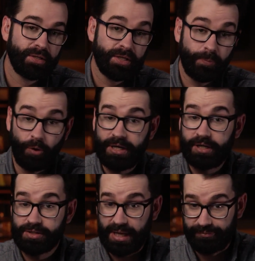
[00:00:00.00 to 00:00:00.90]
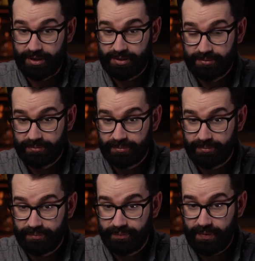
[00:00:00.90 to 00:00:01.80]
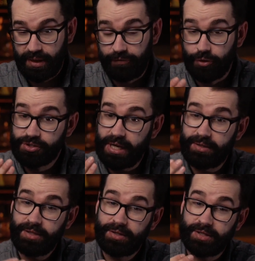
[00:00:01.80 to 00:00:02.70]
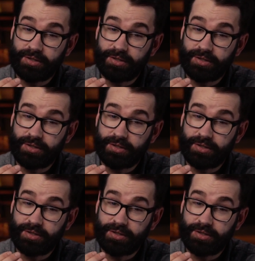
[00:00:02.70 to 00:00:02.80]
And the point here is obvious. If you say that